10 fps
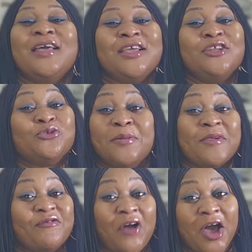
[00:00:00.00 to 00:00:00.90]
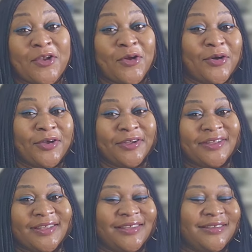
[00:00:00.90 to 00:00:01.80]
It will be fun, no?
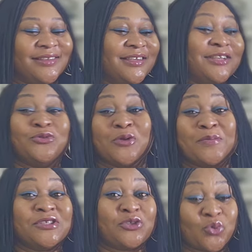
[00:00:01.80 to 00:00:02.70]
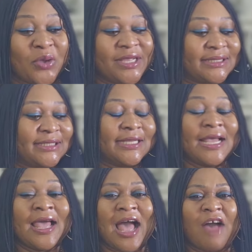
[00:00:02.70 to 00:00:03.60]
It will be sweet.
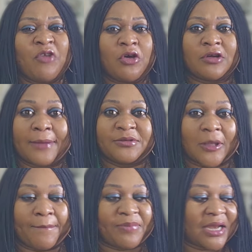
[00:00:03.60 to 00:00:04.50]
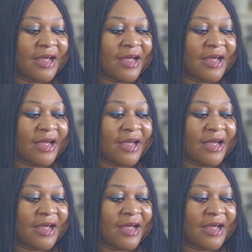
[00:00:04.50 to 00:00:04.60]
Have you grabbed something?